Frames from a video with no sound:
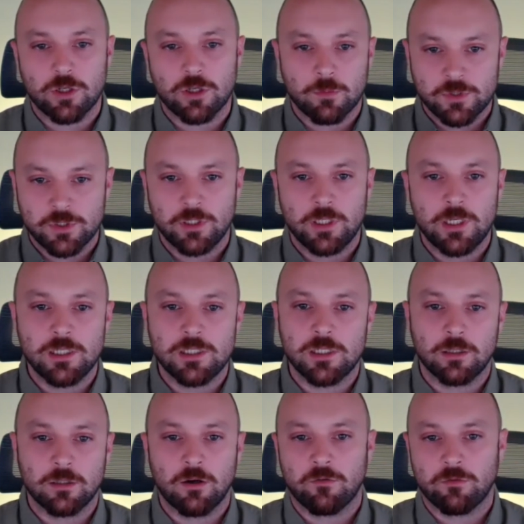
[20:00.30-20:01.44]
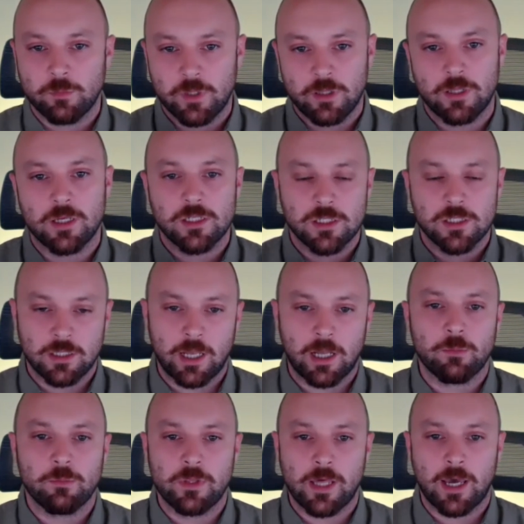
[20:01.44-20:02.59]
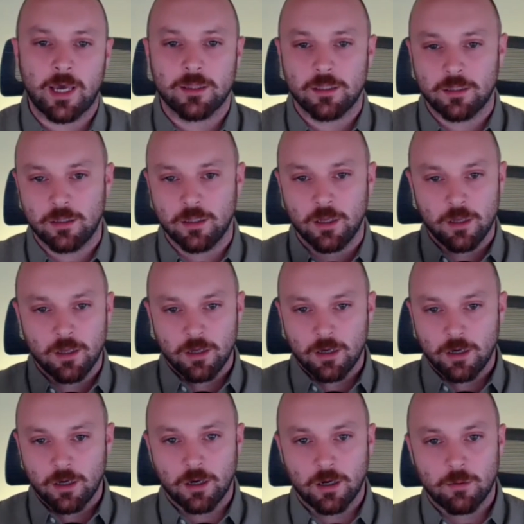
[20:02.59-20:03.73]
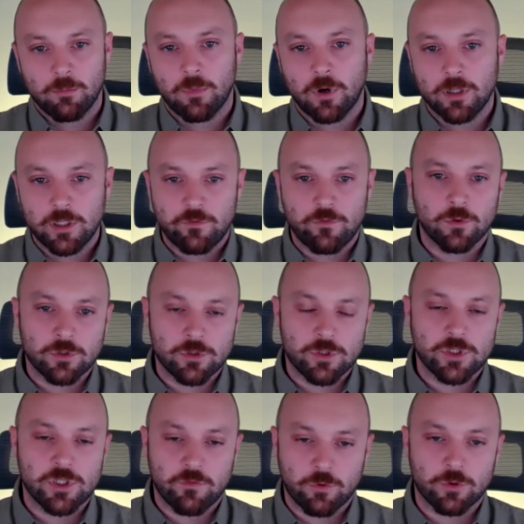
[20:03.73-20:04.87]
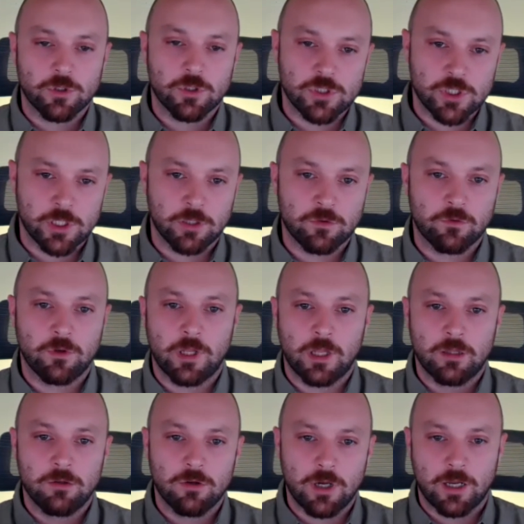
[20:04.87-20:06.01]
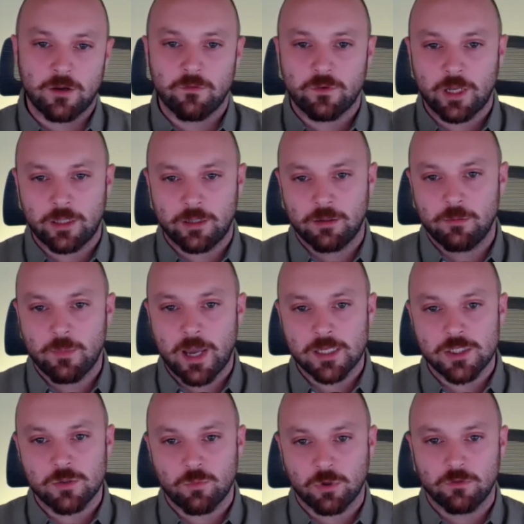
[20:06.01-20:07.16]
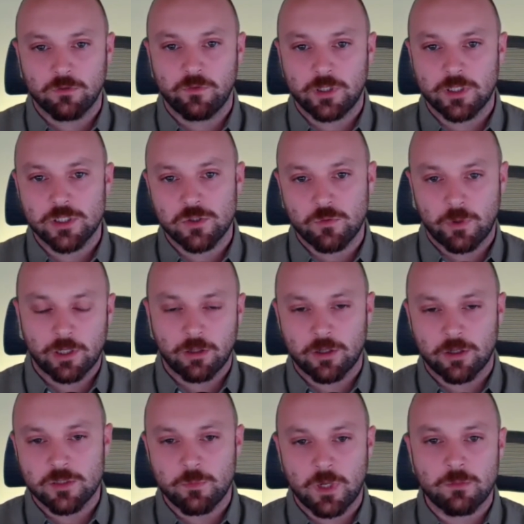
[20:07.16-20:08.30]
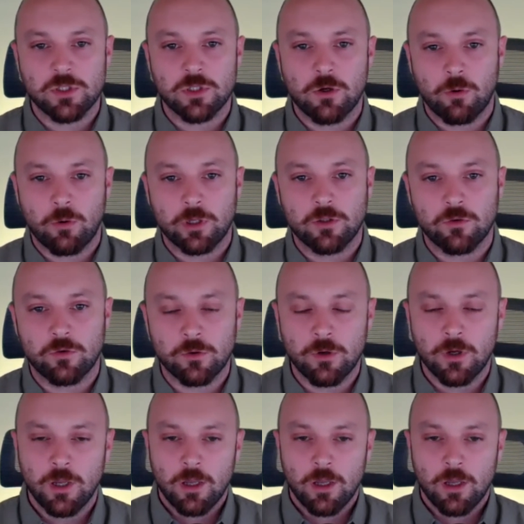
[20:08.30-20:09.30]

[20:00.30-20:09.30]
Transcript: subsidies and government this and help that and um, money for the, for the children. And you kind of can imagine what Venezuela is maybe is going through.